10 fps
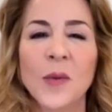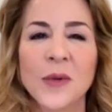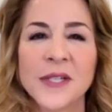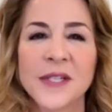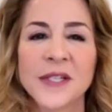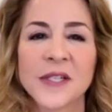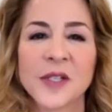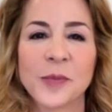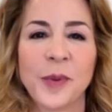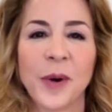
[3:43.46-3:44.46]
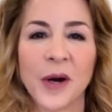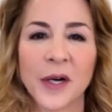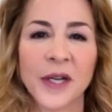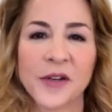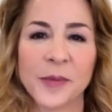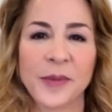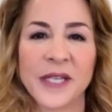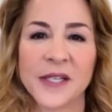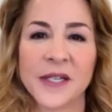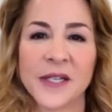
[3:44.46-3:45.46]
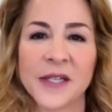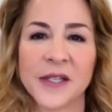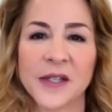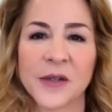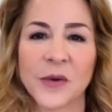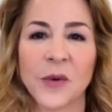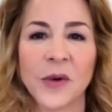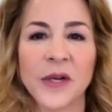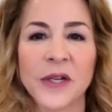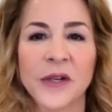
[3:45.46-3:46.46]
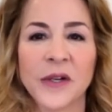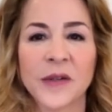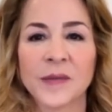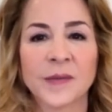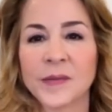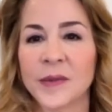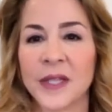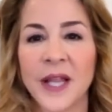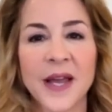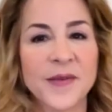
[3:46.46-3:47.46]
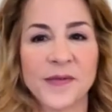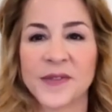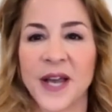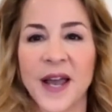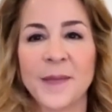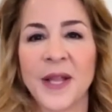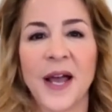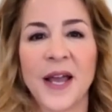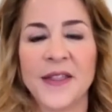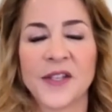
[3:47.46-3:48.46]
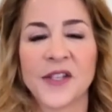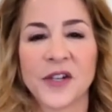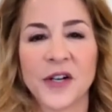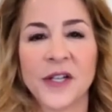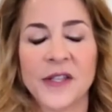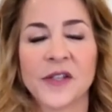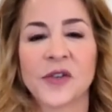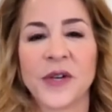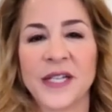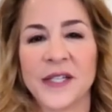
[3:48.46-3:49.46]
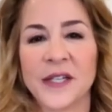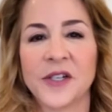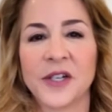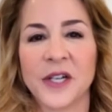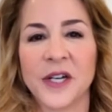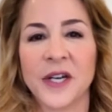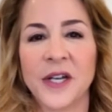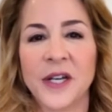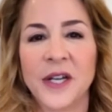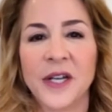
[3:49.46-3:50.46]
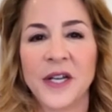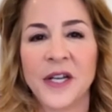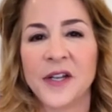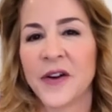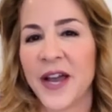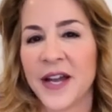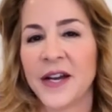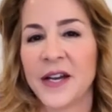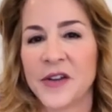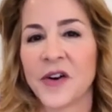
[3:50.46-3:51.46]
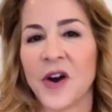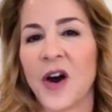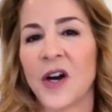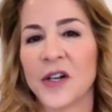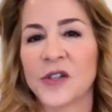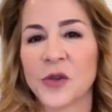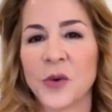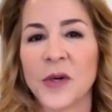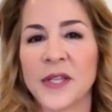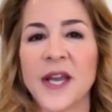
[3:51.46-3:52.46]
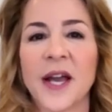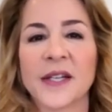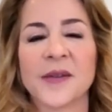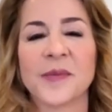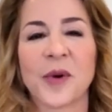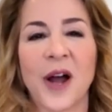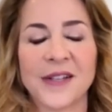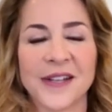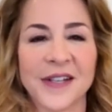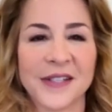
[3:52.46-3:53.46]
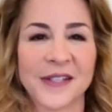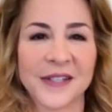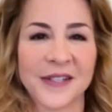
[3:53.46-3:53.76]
was the spark in your business or your life timeline that started this transition in your head and in your heart toward the exit process?